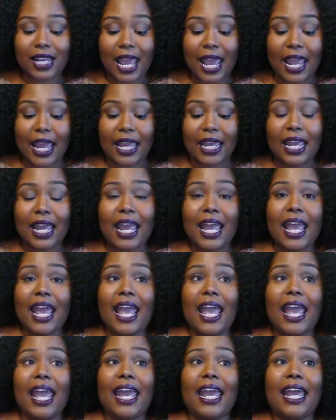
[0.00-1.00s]
day.
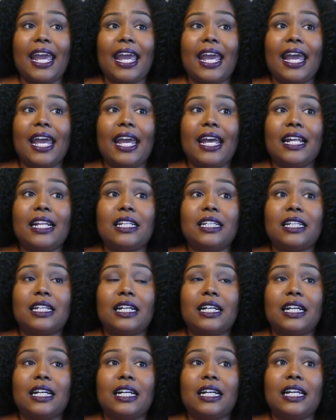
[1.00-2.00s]
And
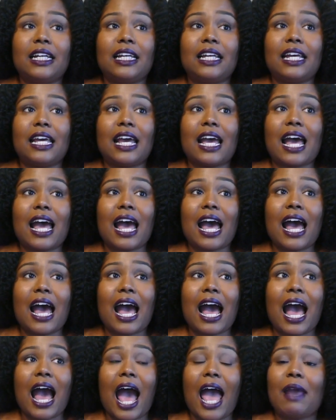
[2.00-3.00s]

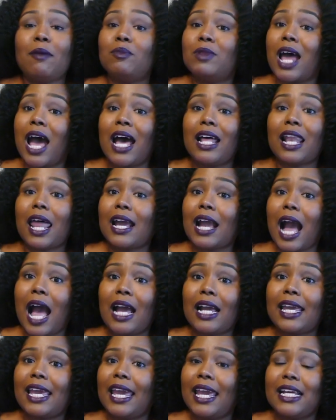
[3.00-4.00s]
I'm not like,
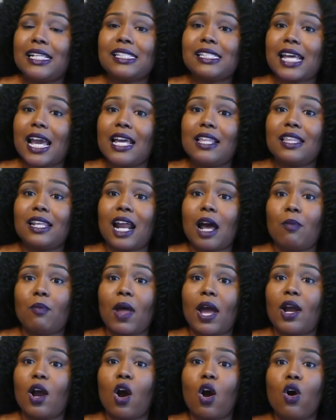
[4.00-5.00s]
I can't say that I'm
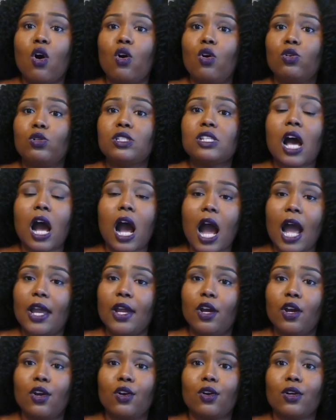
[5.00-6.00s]
like, oh,
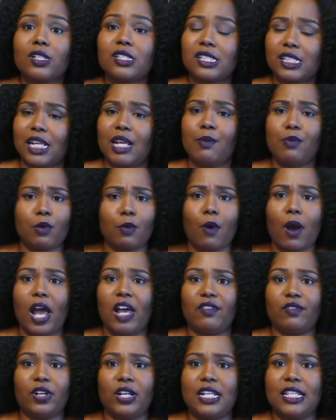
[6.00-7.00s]
tired or sleep
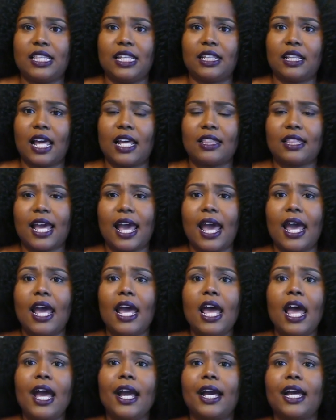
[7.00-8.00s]
deprived or anything like that,
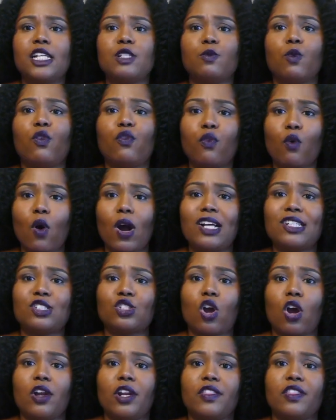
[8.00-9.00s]
because before I
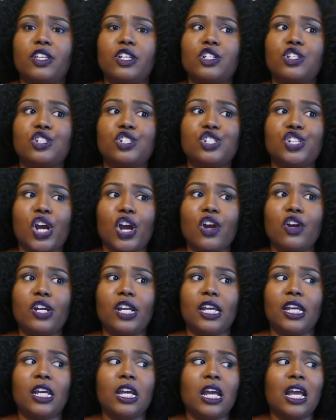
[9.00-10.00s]
started this
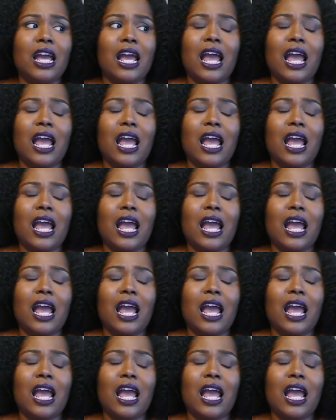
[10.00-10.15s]
journey,